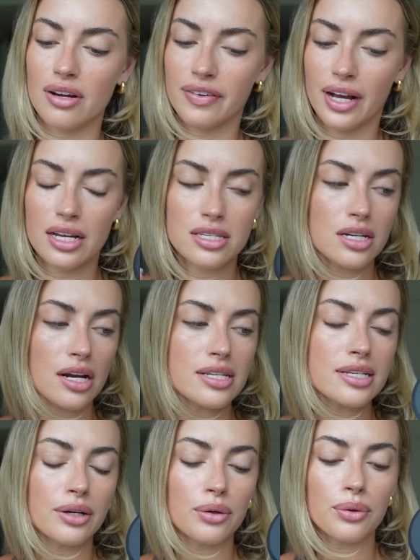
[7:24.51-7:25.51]
It has a nice
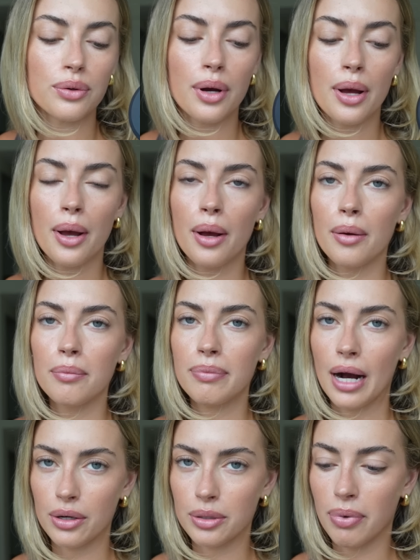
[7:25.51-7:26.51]
little
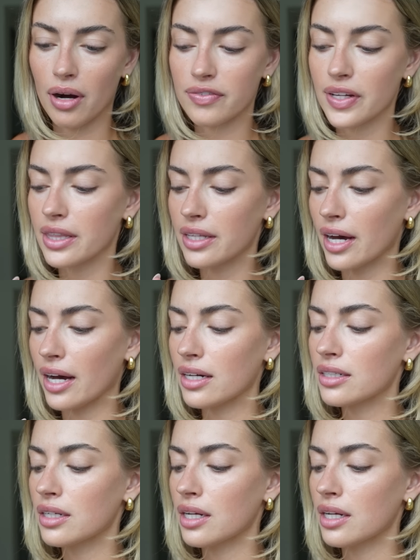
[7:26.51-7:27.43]
powder puff in there